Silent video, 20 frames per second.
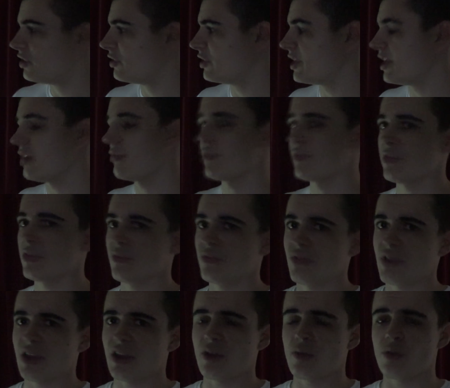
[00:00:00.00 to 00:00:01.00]
The
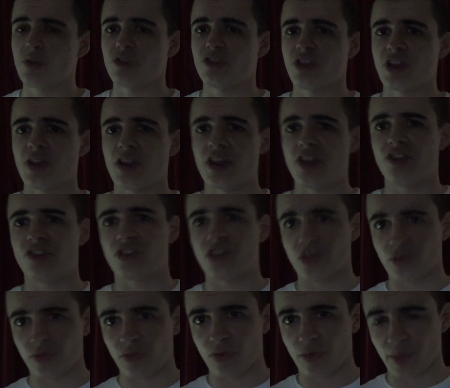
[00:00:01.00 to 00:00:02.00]
thing I will say that is
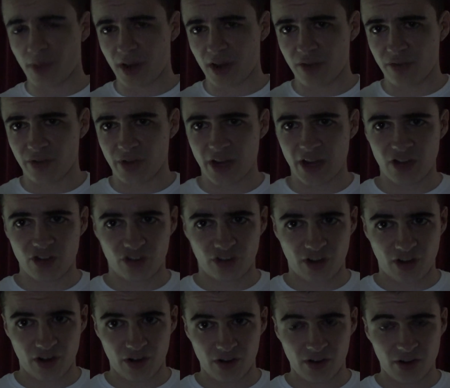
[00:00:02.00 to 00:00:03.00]
good with all my other
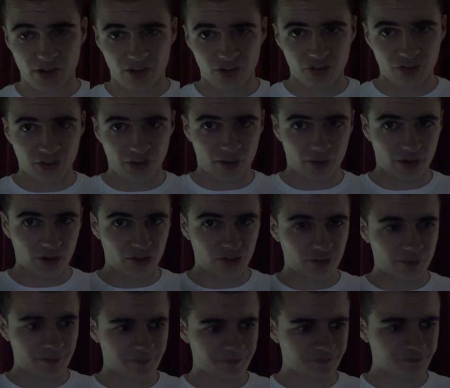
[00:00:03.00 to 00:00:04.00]
electric arc lighters, though,
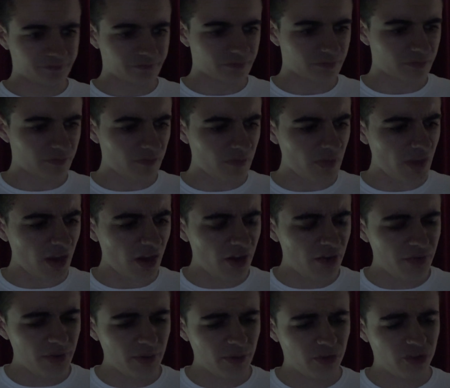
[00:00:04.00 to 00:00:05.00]
is I
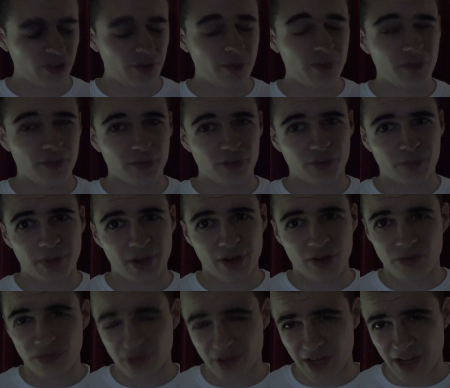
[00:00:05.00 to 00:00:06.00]
think with some of them it's been
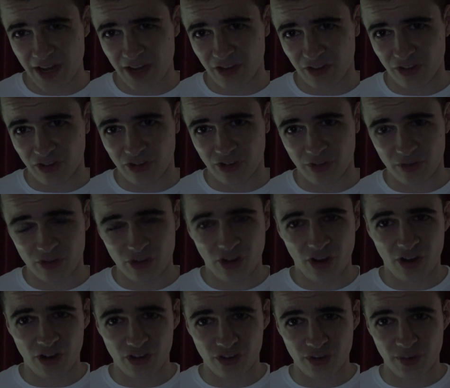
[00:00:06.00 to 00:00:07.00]
over a year since I've
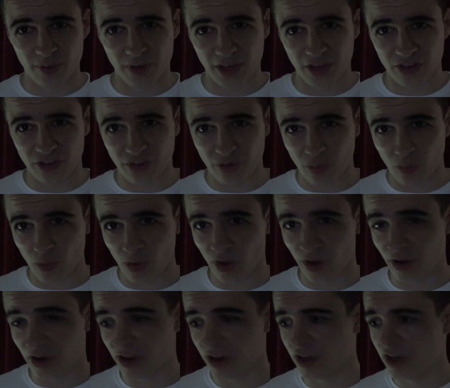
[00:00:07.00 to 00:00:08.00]
charged them and they still
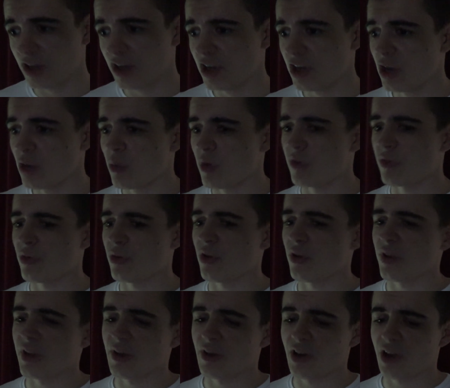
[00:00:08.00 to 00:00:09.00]
work. Whether or
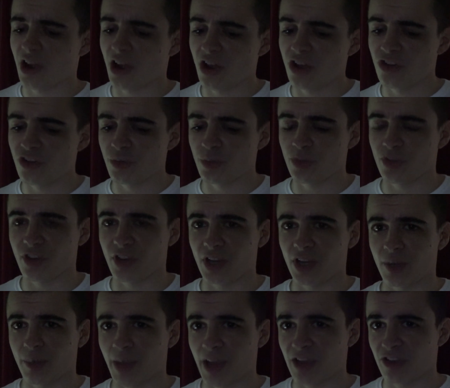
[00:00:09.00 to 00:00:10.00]
not they're at 100%
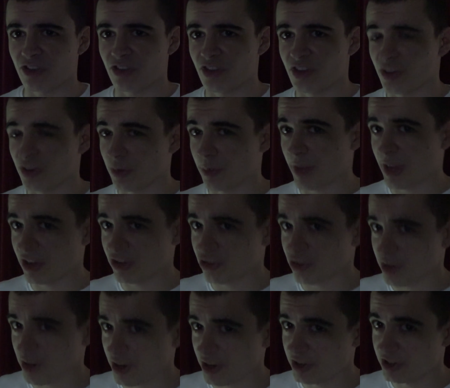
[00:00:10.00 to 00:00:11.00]
capacity on the
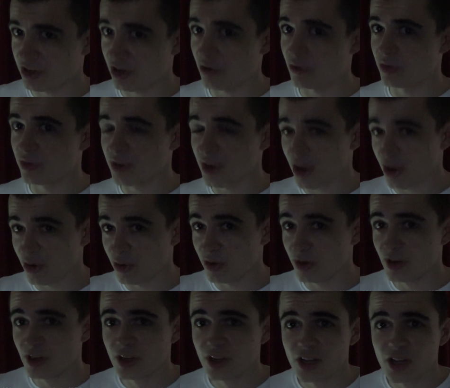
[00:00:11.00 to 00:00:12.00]
battery, I don't know.
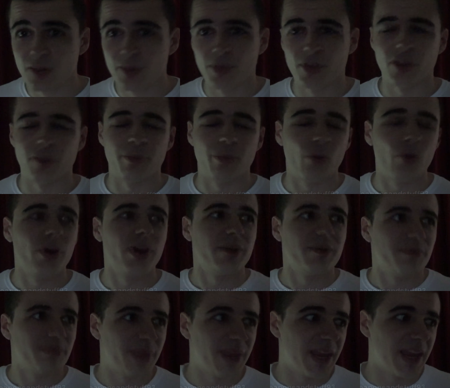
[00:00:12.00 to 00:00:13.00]
But the
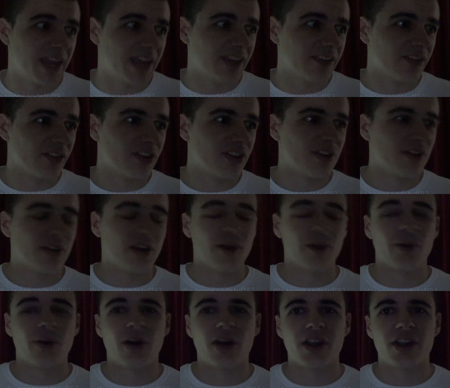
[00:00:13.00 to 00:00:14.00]
point being that, you
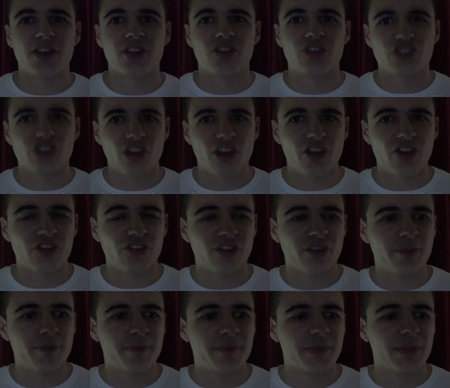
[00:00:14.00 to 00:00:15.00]
know, I can charge
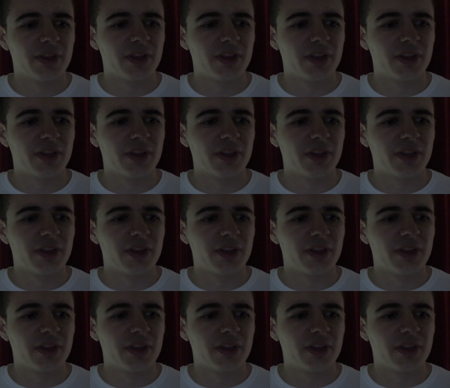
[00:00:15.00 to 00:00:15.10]
them,